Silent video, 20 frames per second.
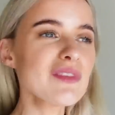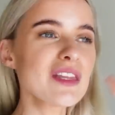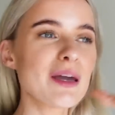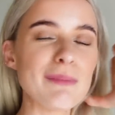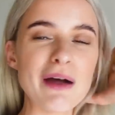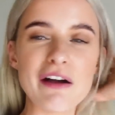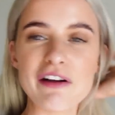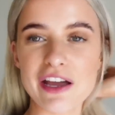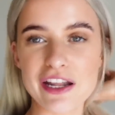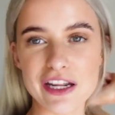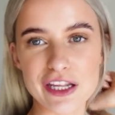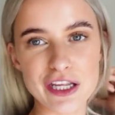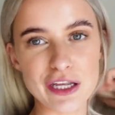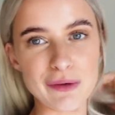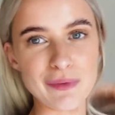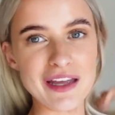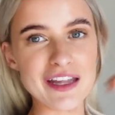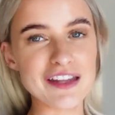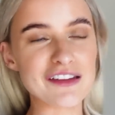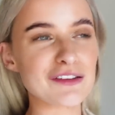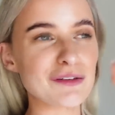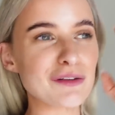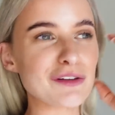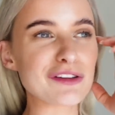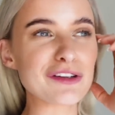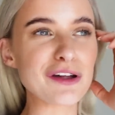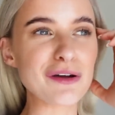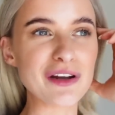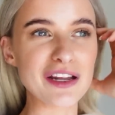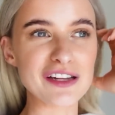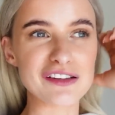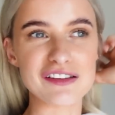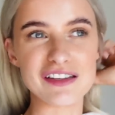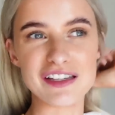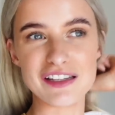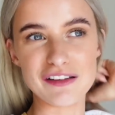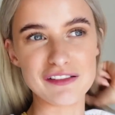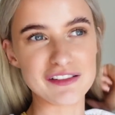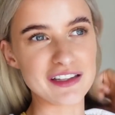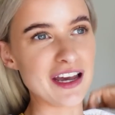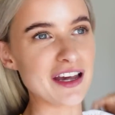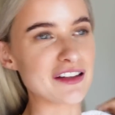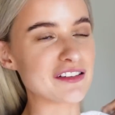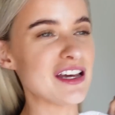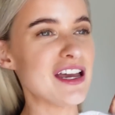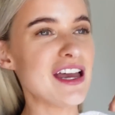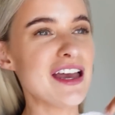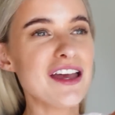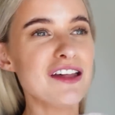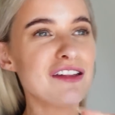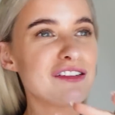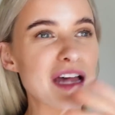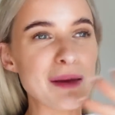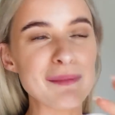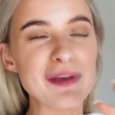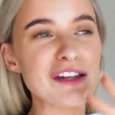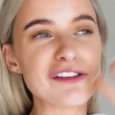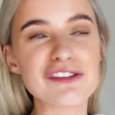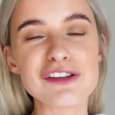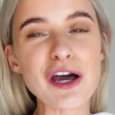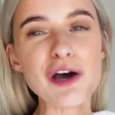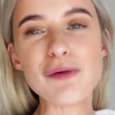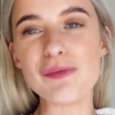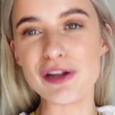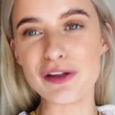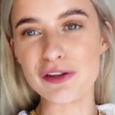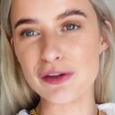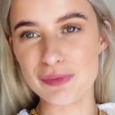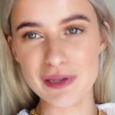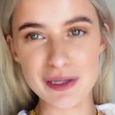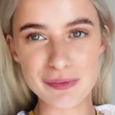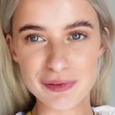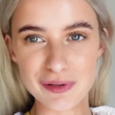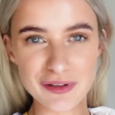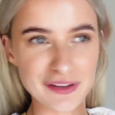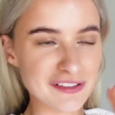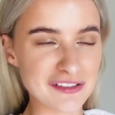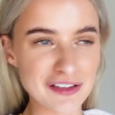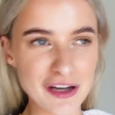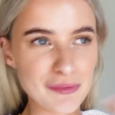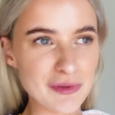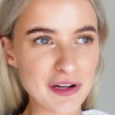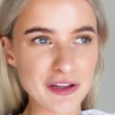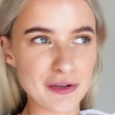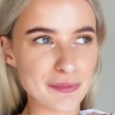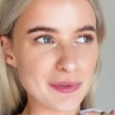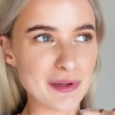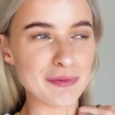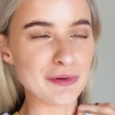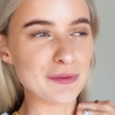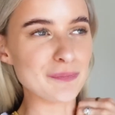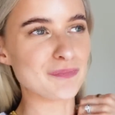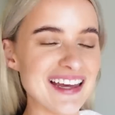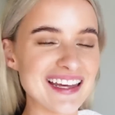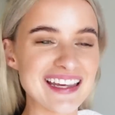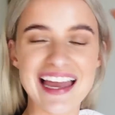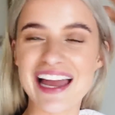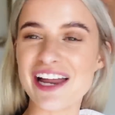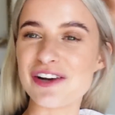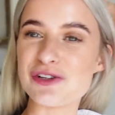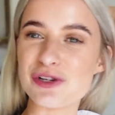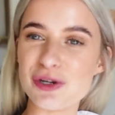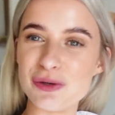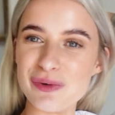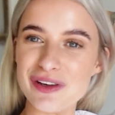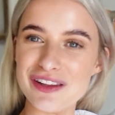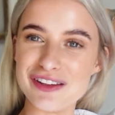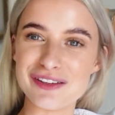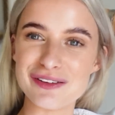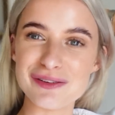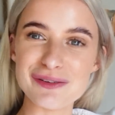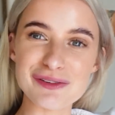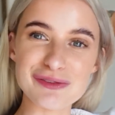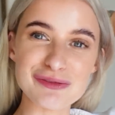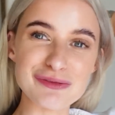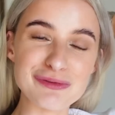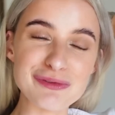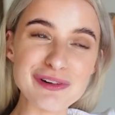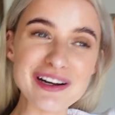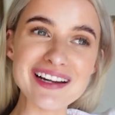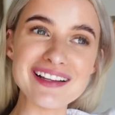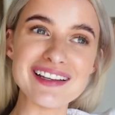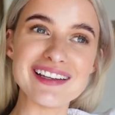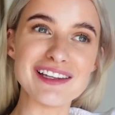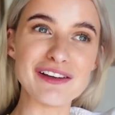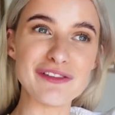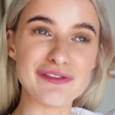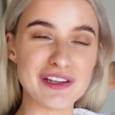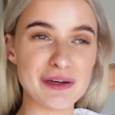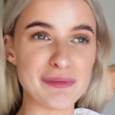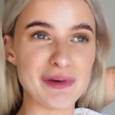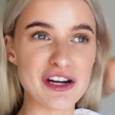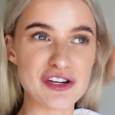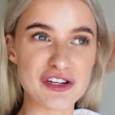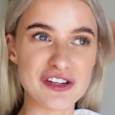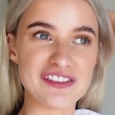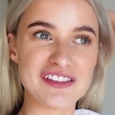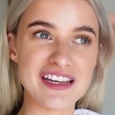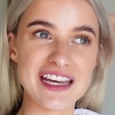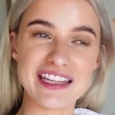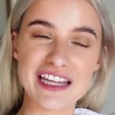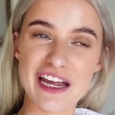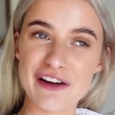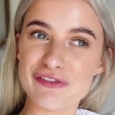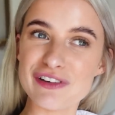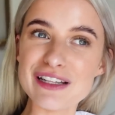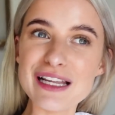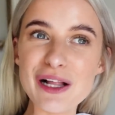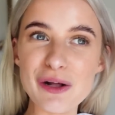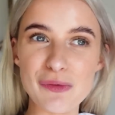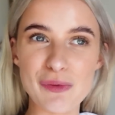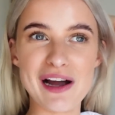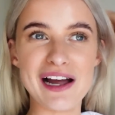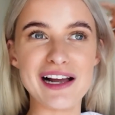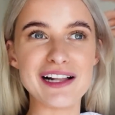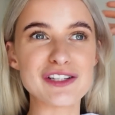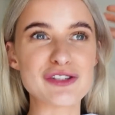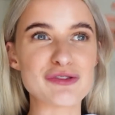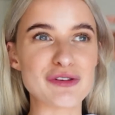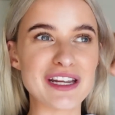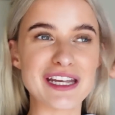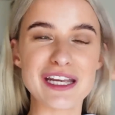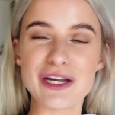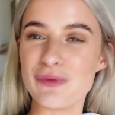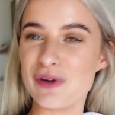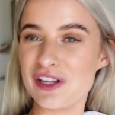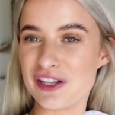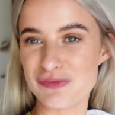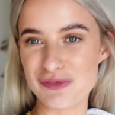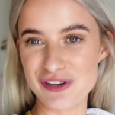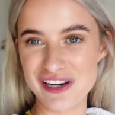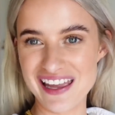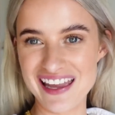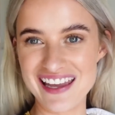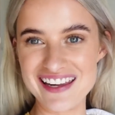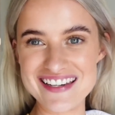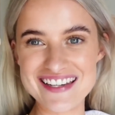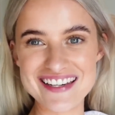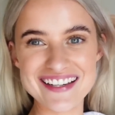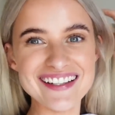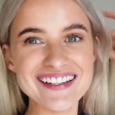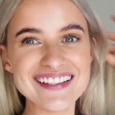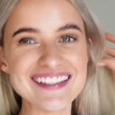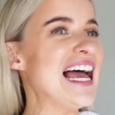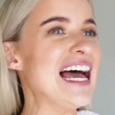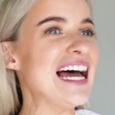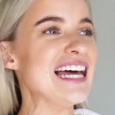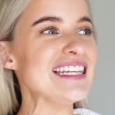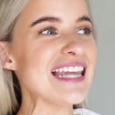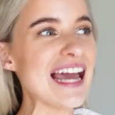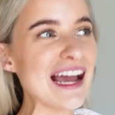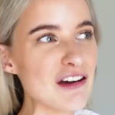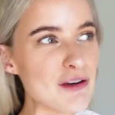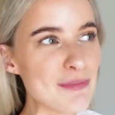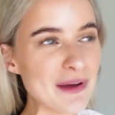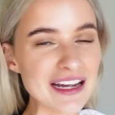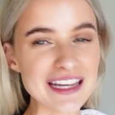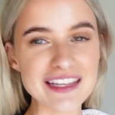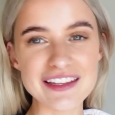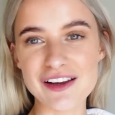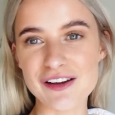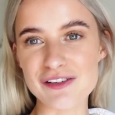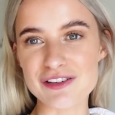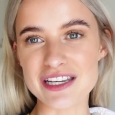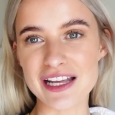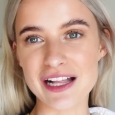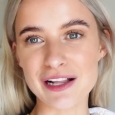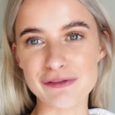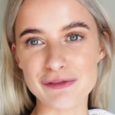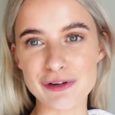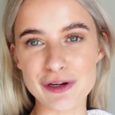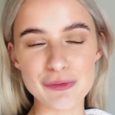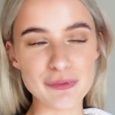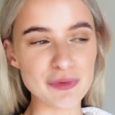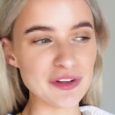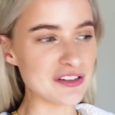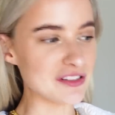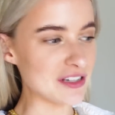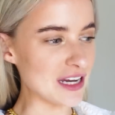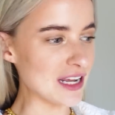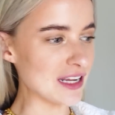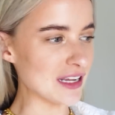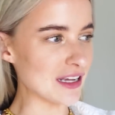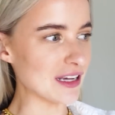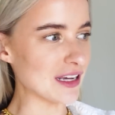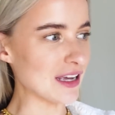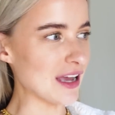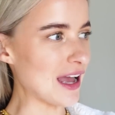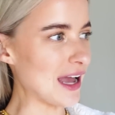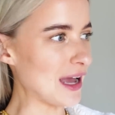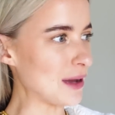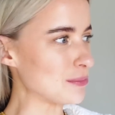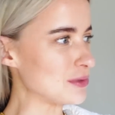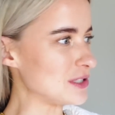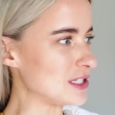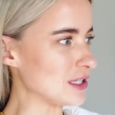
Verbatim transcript: Marianna Hewitt, so it was so nice to see those guys. So, I mean, so many other people, so many other people catch up with, so it was really lovely. We actually stayed there for a little while drinking Whispering Angel. Now we're back in the hotel room, we're staying at Cap